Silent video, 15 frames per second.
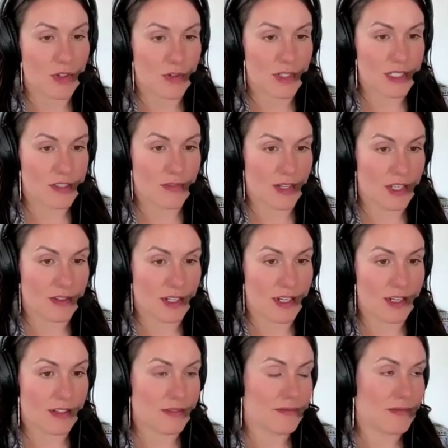I've always felt
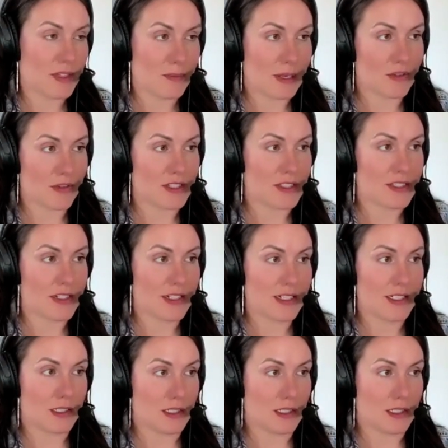like the mouth is